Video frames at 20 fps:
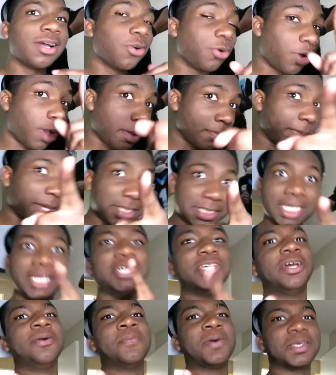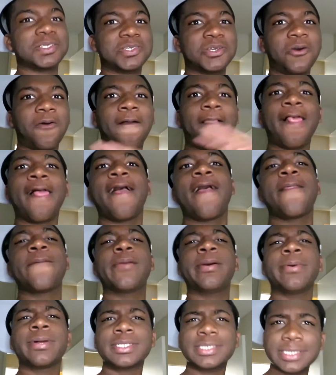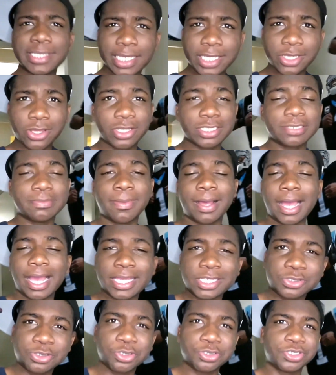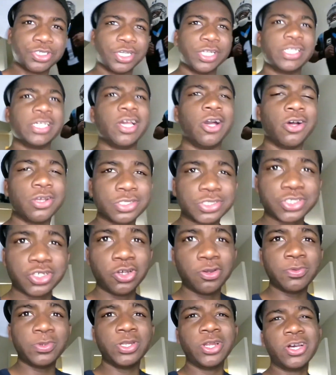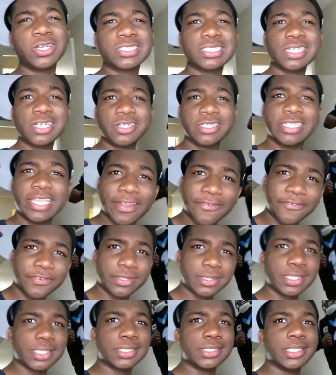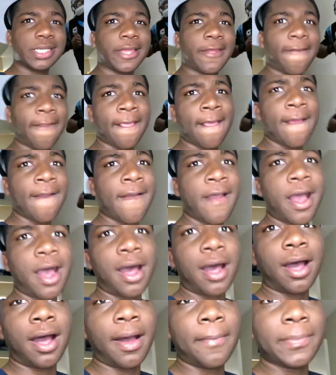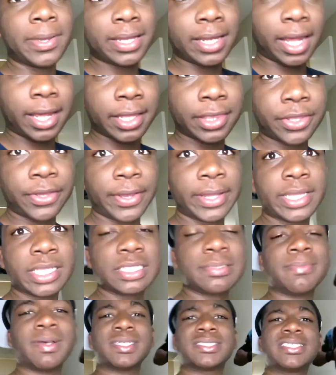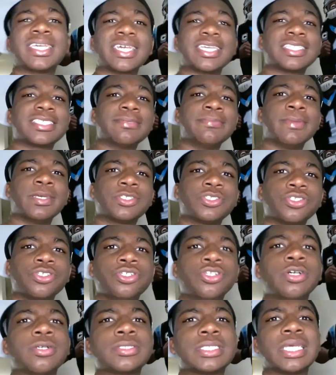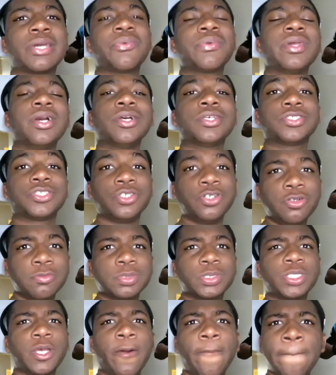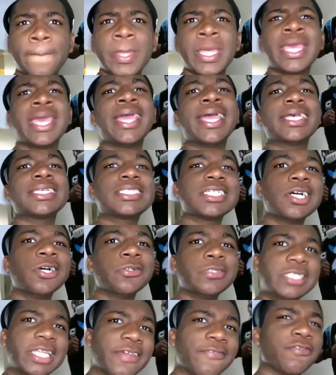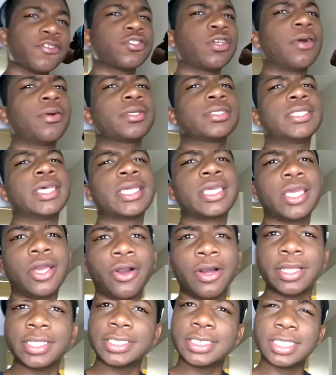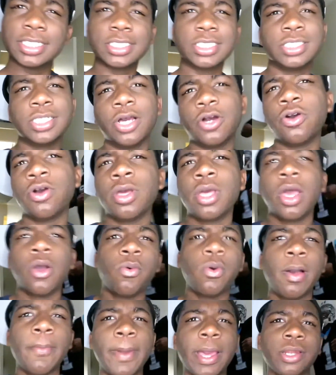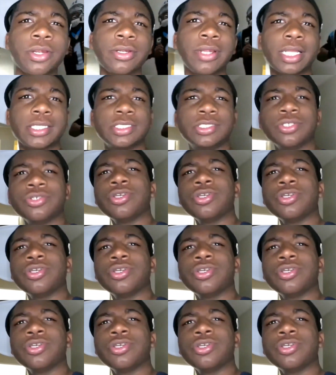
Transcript: I'm not telling y'all my school. But I'm about to take y'all to my high school journey on Zoom. You know, it's a little different this year. I'm in ninth grade. This is my second semester, you know what I'm saying? We on Zoom, so it's a little different. So I want to take y'all into this, you know. What better not to do?